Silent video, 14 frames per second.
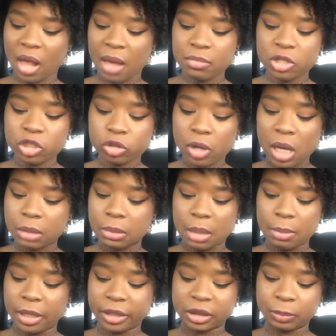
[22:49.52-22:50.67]
I'm just trying my
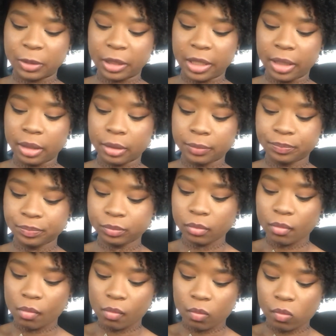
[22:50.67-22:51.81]
best, but like
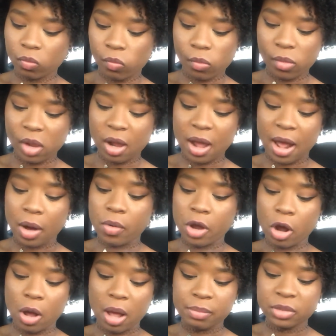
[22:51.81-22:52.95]
I don't
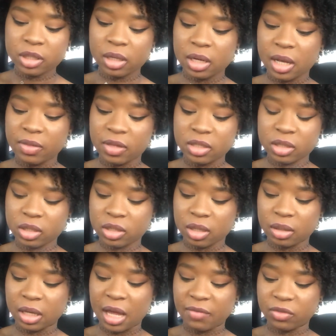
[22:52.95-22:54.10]
know. This is just
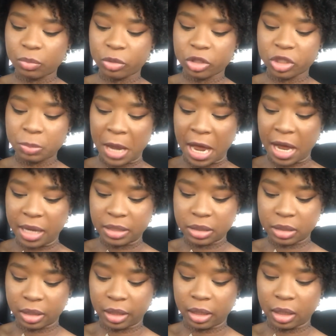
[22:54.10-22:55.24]
something I have to push
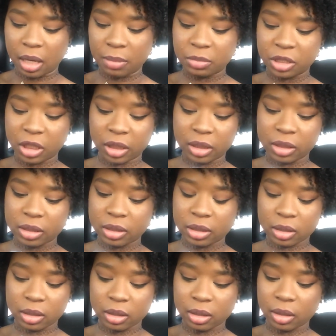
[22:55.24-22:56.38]
past. Like
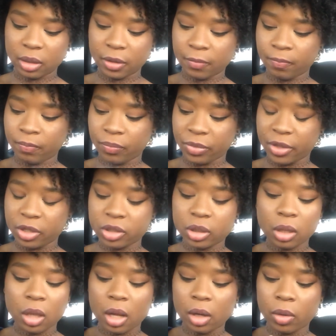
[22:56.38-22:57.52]
there's just a
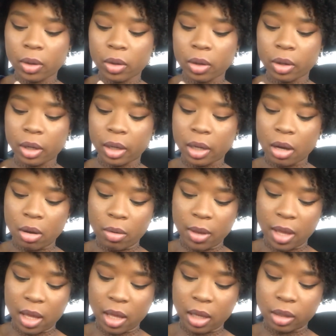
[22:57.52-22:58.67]
lot going on right now,
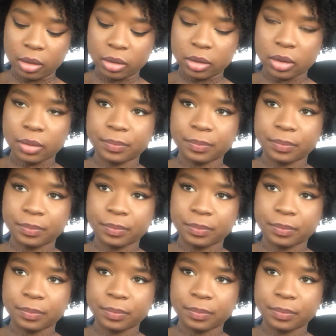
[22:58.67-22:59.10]
and